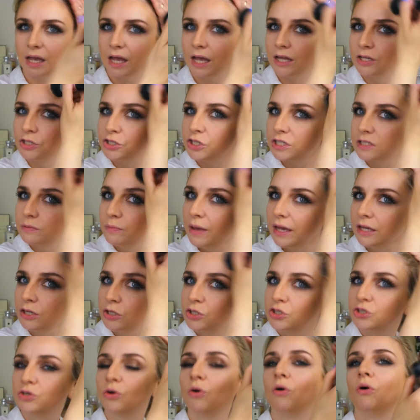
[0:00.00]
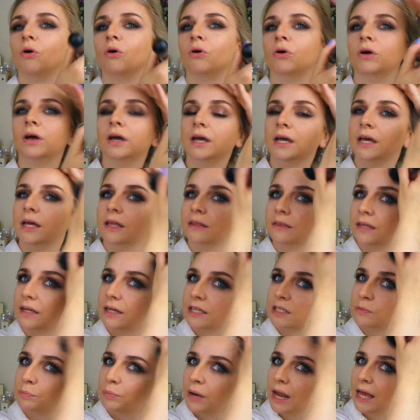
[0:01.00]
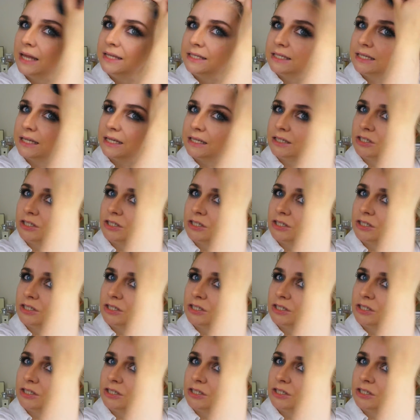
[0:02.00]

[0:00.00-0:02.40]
and just make sure that it's blended